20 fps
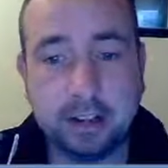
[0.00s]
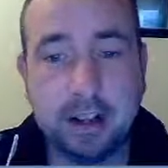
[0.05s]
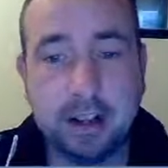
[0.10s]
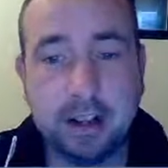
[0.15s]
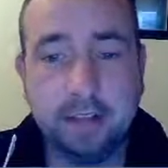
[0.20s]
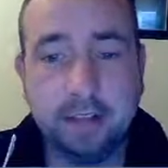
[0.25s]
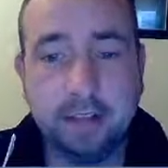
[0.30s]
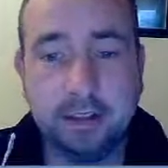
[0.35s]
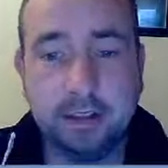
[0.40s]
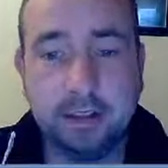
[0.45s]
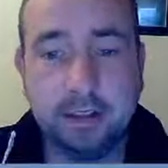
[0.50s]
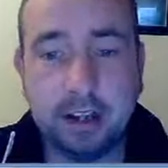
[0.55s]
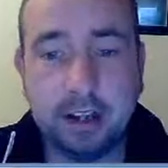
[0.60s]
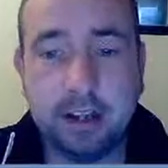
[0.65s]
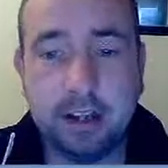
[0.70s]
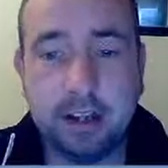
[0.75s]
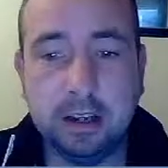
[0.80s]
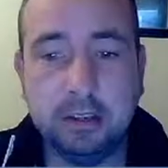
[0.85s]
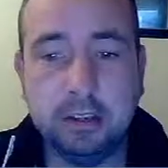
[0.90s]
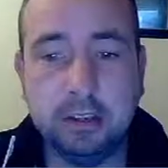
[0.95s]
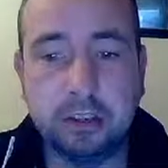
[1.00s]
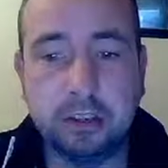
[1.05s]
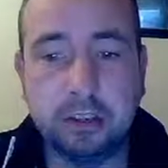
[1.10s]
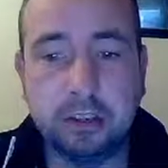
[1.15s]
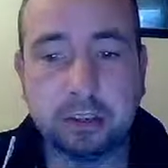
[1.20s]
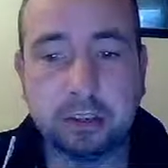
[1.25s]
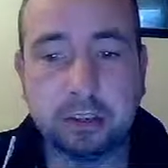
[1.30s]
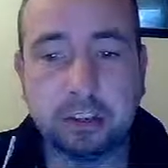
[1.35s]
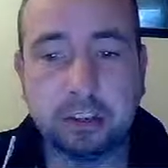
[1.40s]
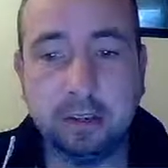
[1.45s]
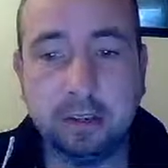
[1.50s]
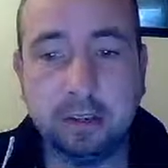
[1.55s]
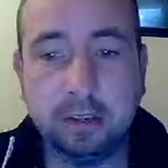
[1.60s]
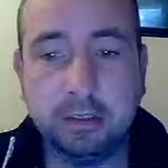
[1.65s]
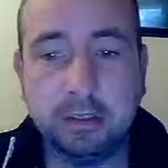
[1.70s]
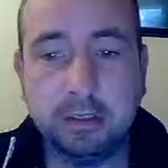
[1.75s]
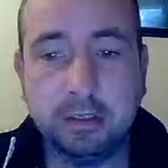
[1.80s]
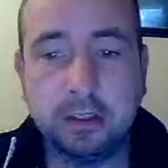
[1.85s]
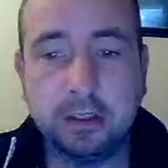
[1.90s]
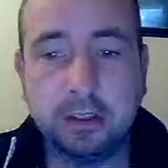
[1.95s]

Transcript: The thing is, your servers,